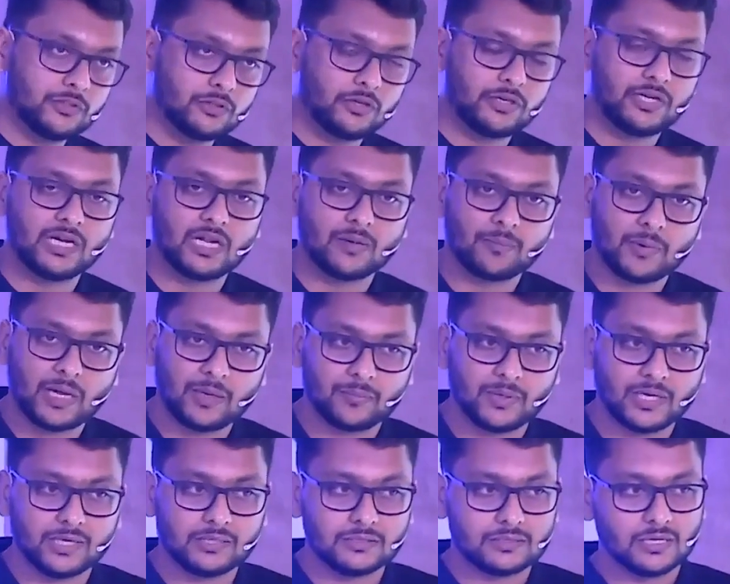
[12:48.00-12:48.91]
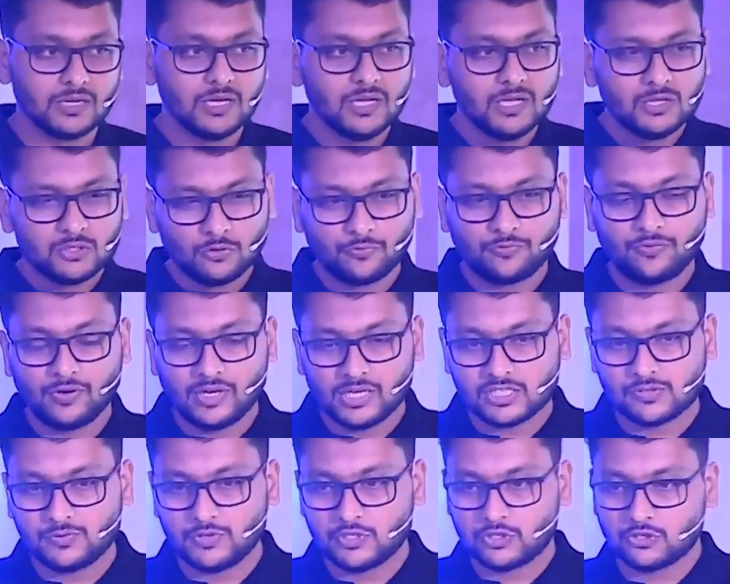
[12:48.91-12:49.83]
with your data pipelines. So
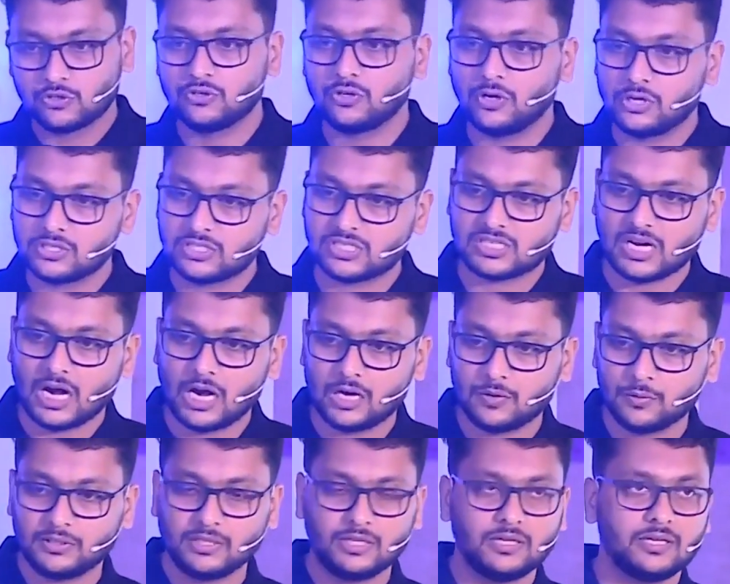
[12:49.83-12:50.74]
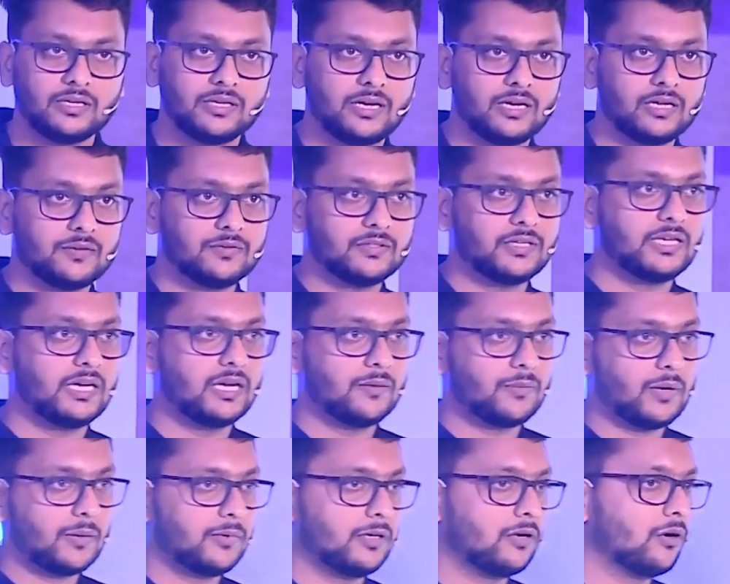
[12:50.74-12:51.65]
first, we should not start with integrating the data
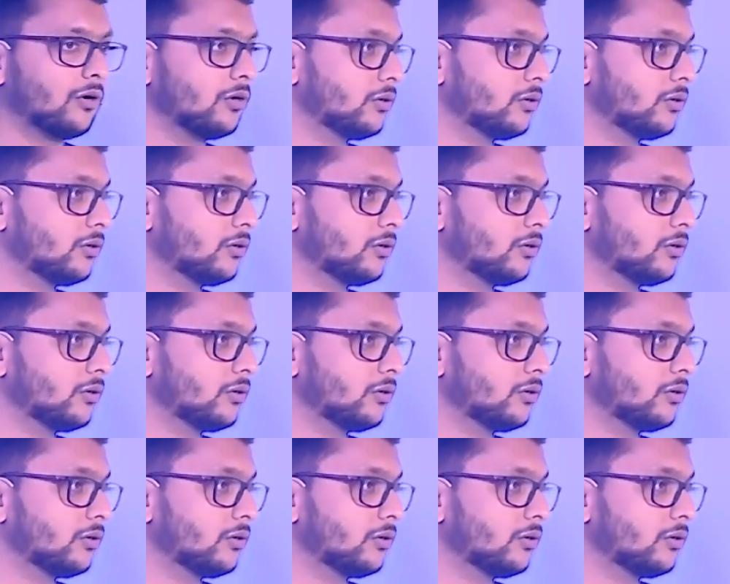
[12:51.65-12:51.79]
pipeline